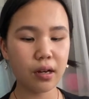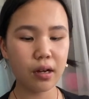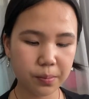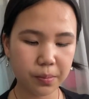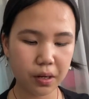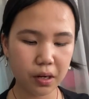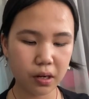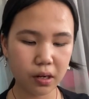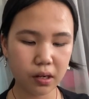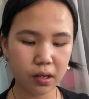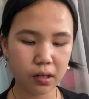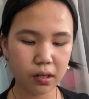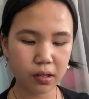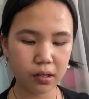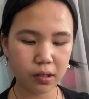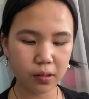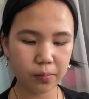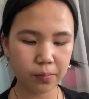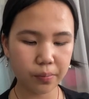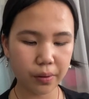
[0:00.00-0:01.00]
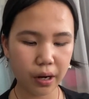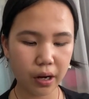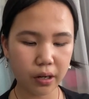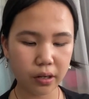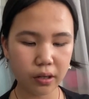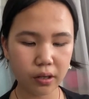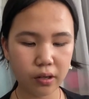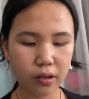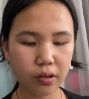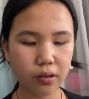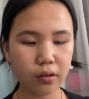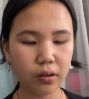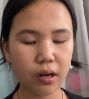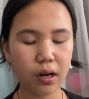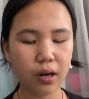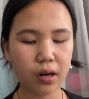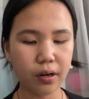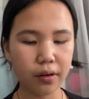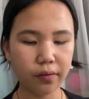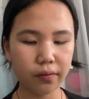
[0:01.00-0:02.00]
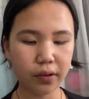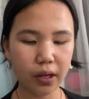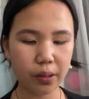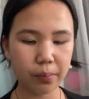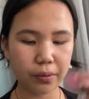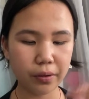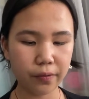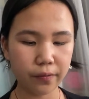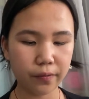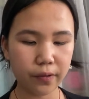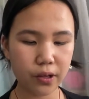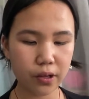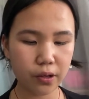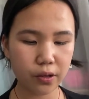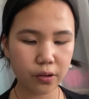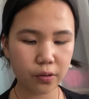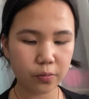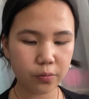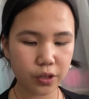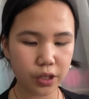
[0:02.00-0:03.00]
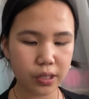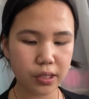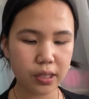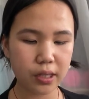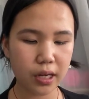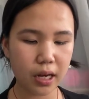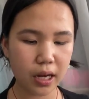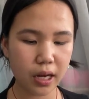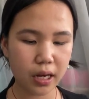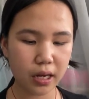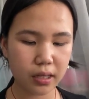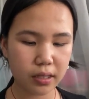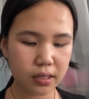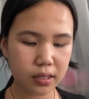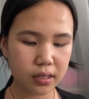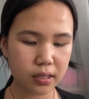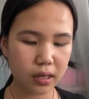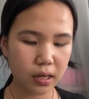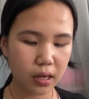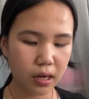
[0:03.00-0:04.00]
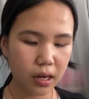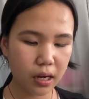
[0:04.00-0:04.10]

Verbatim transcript: small bottle of like perfume just in case